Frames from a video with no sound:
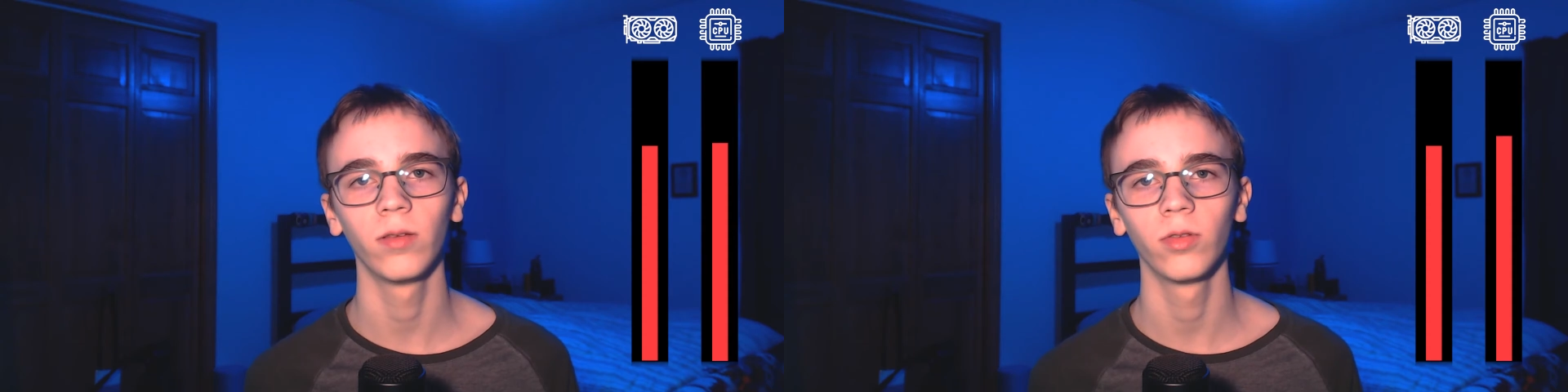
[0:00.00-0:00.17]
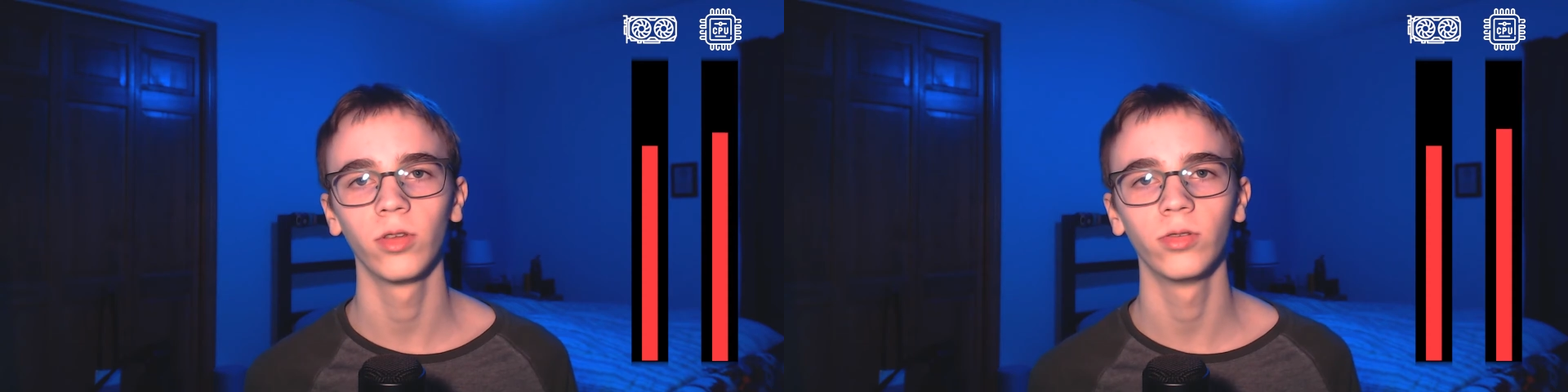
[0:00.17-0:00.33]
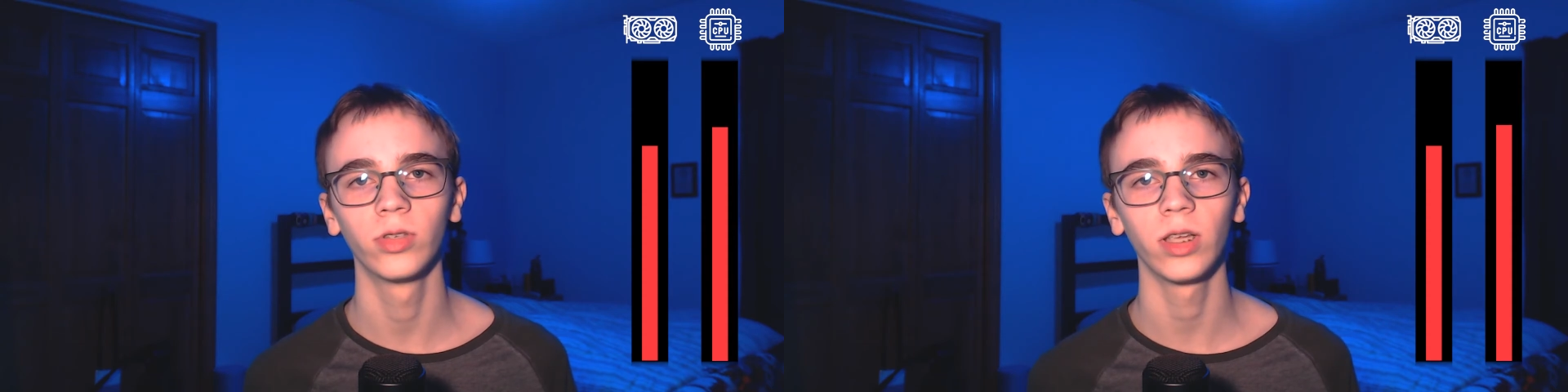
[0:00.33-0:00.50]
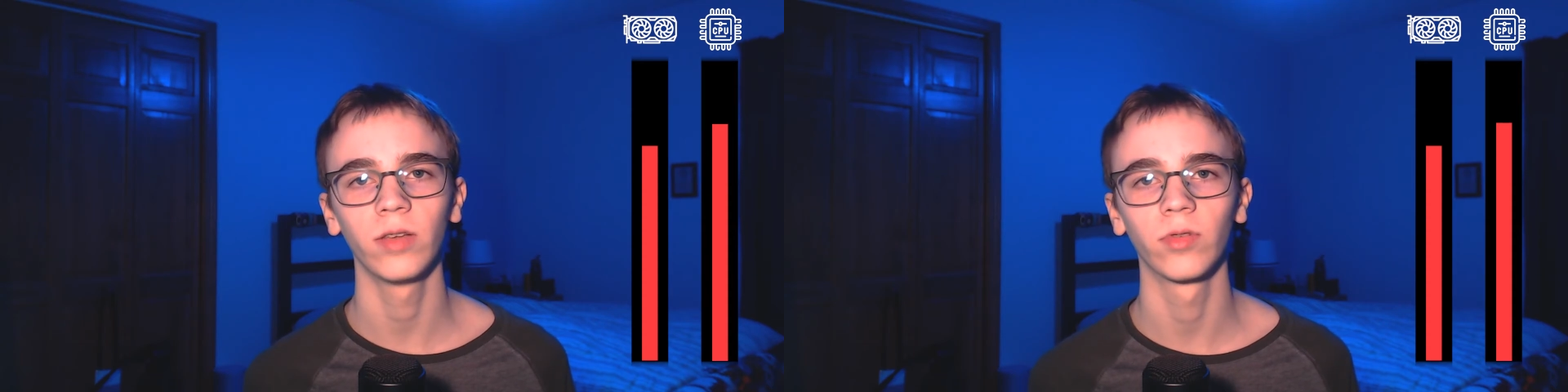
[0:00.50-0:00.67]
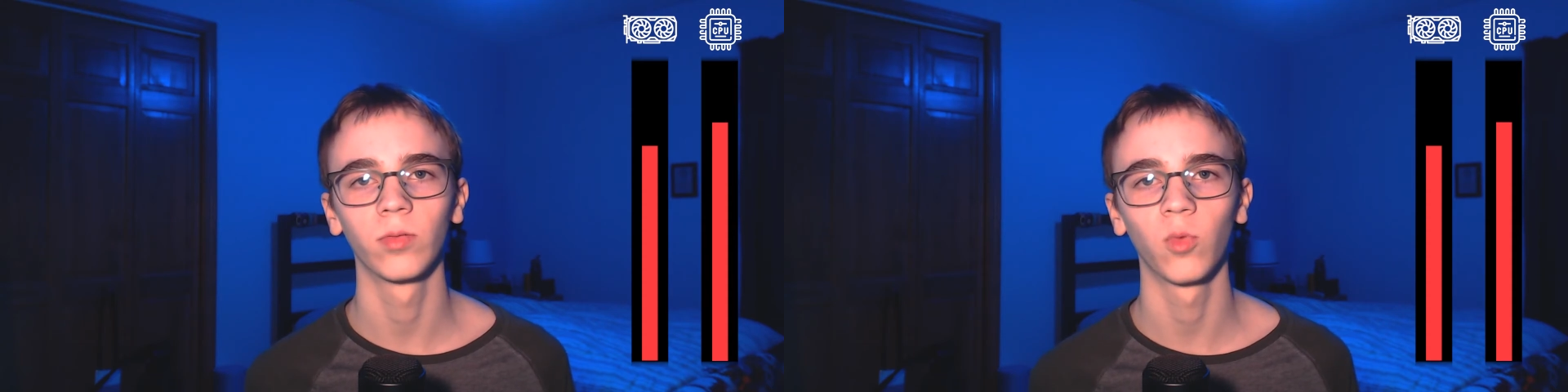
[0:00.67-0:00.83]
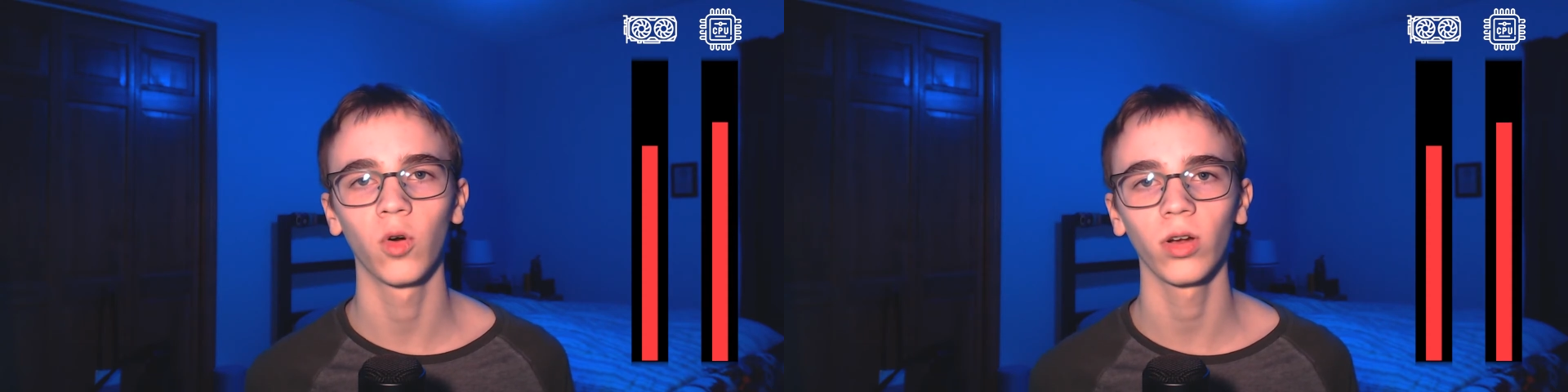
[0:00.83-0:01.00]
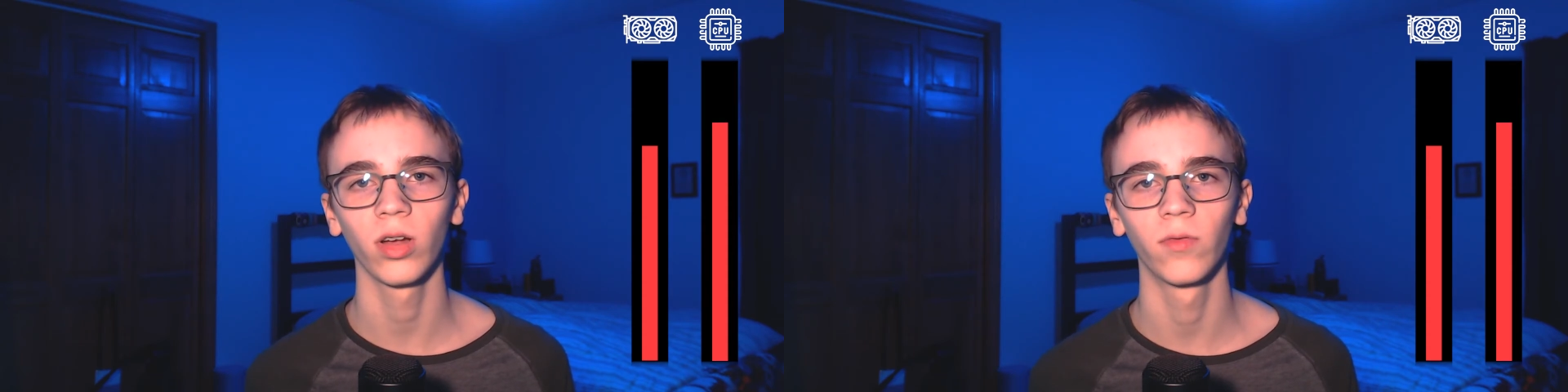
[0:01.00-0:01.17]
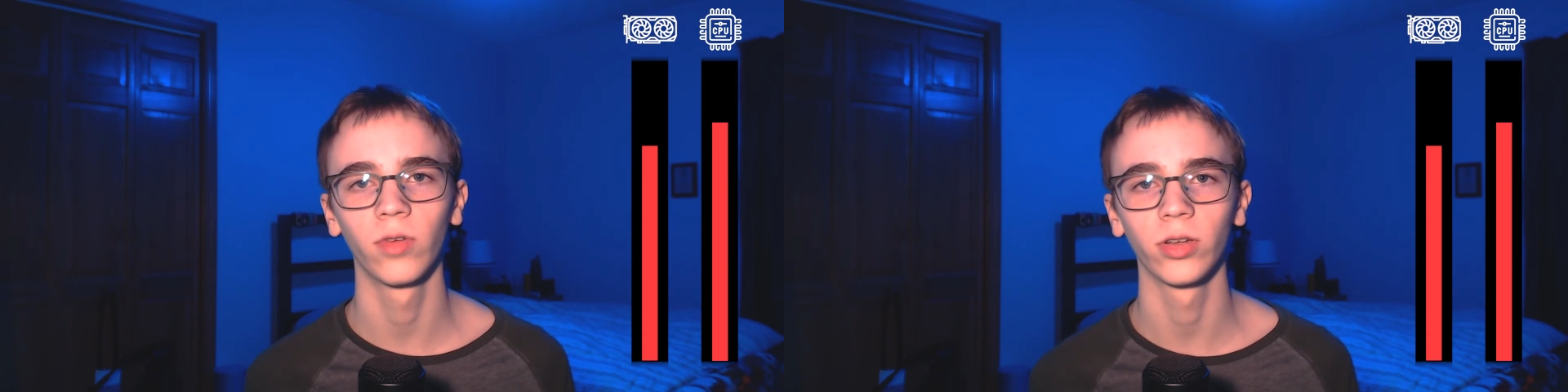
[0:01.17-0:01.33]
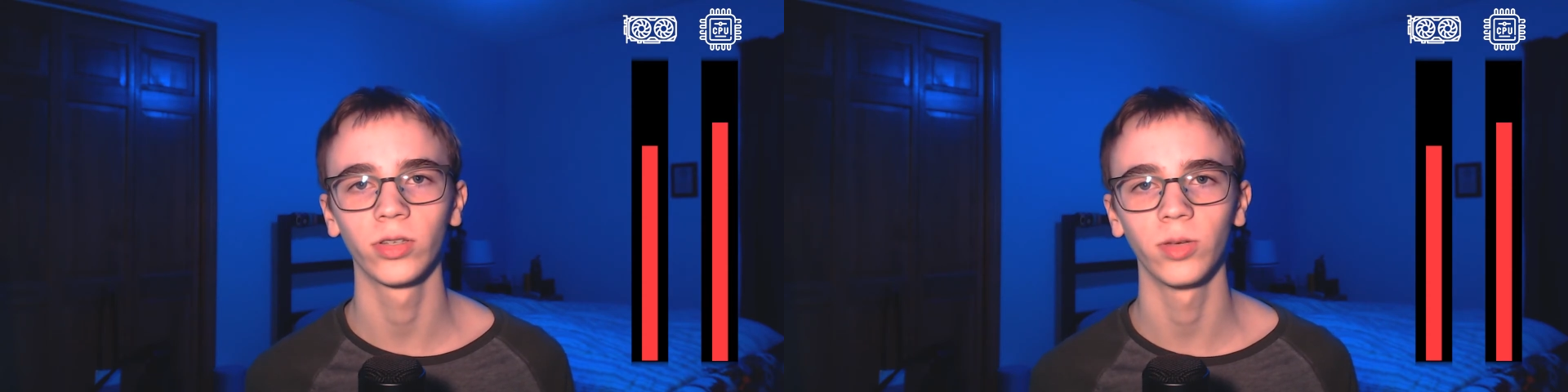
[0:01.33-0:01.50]
use even more of
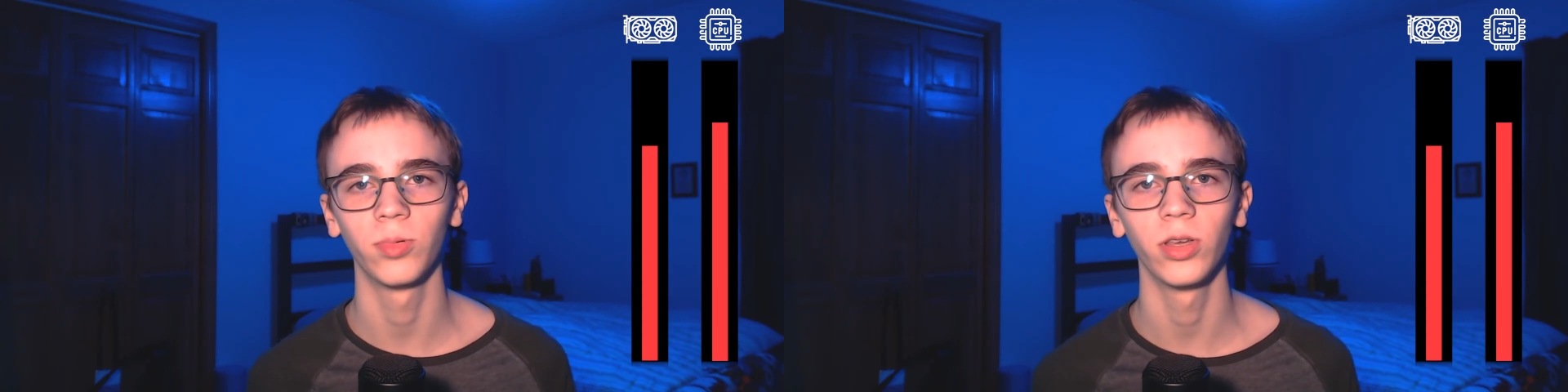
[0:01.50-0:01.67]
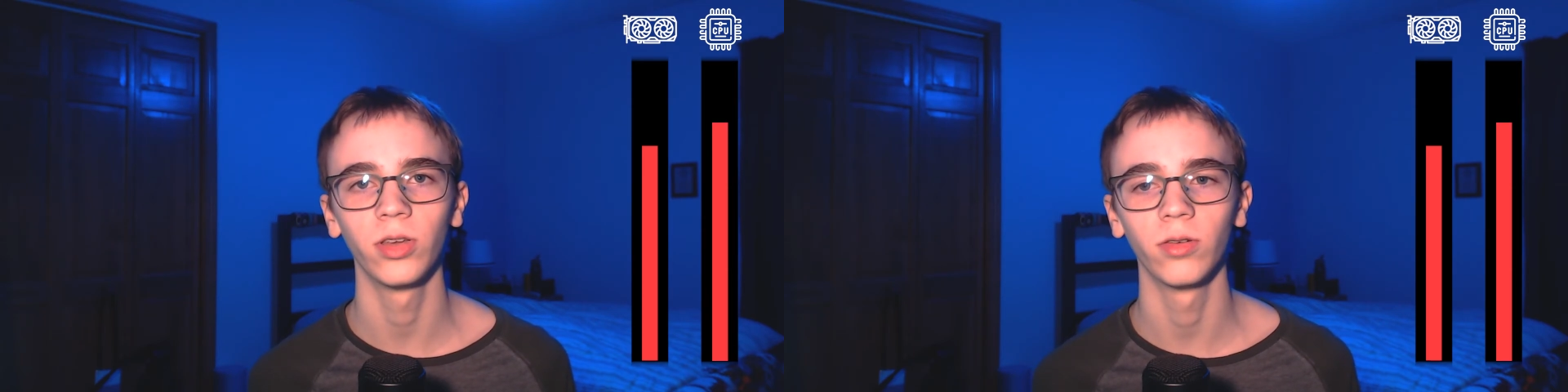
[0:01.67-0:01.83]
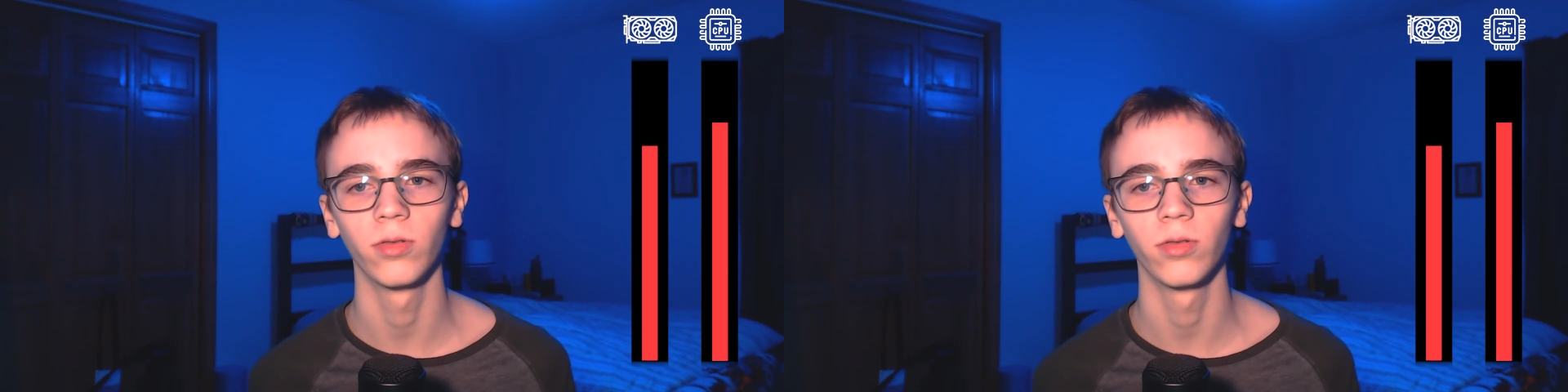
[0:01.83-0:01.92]
your CPU.